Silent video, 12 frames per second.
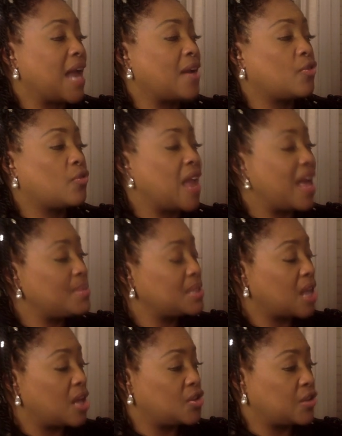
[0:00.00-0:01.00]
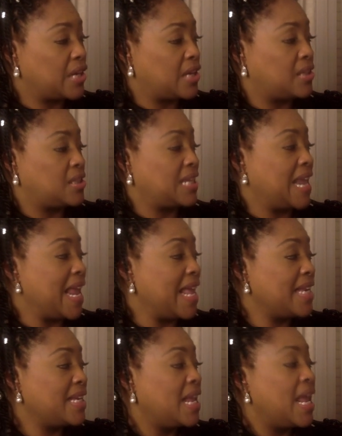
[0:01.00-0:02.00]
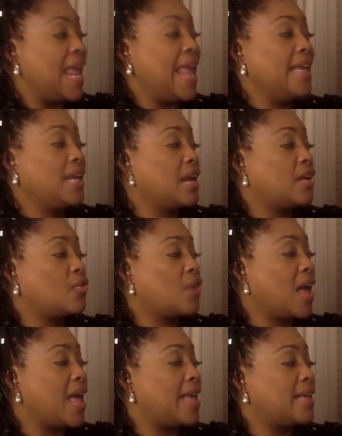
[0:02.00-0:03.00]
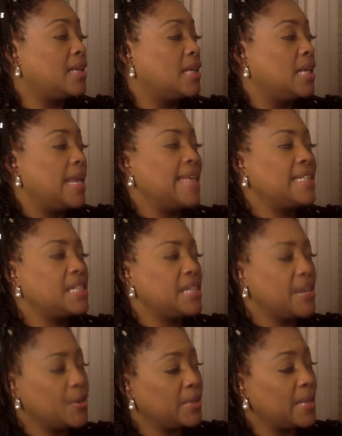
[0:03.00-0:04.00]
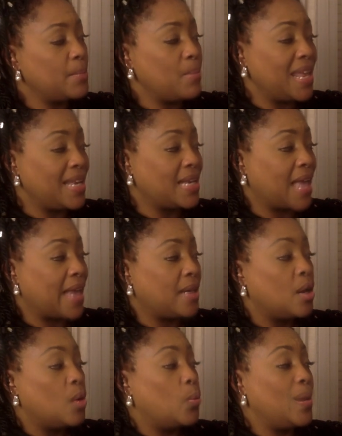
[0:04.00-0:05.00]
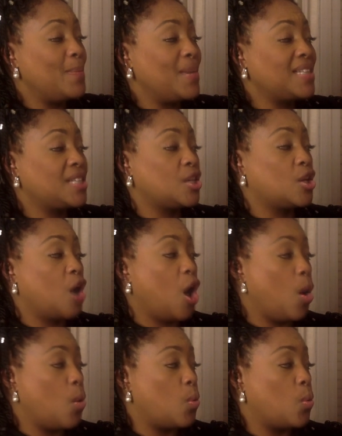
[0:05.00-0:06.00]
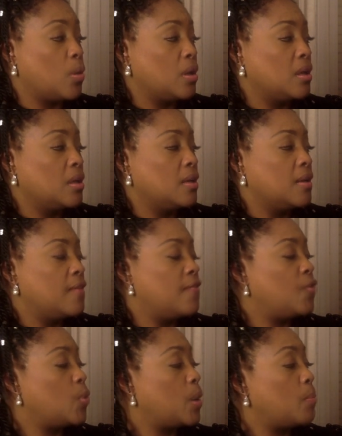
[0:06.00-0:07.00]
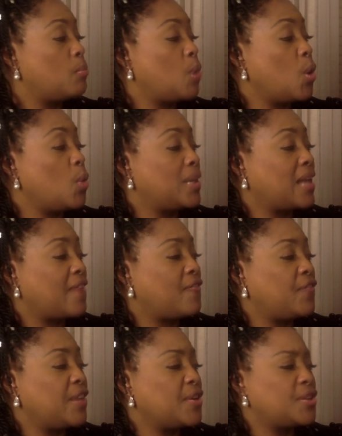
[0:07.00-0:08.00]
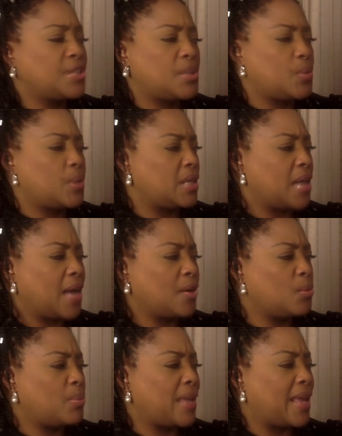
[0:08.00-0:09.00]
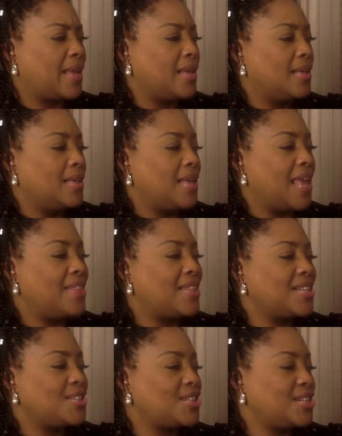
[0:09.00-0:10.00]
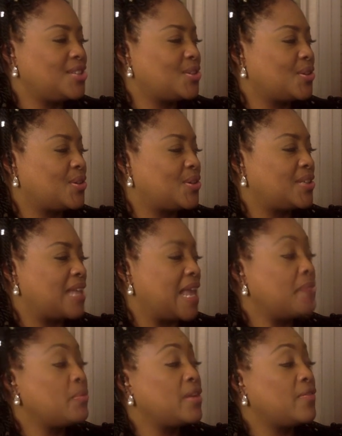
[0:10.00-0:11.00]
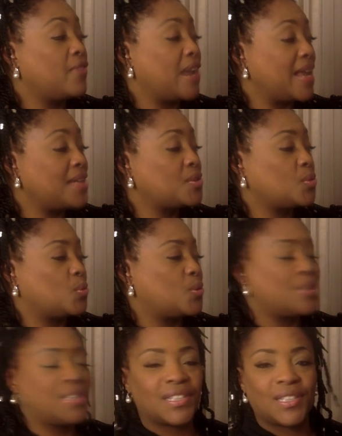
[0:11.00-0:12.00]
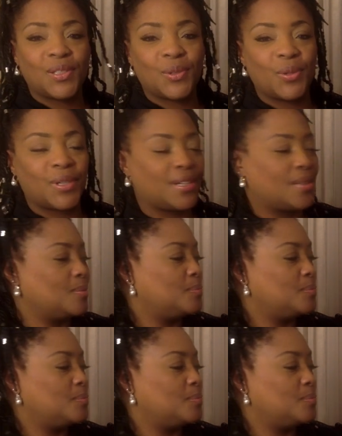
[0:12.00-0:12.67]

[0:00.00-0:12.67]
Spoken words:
I grabbed Cendrillon's hand and I cried, "It's nearly midnight. We must go." For a moment, I feared she would not obey. And then she turned and we ran towards the door.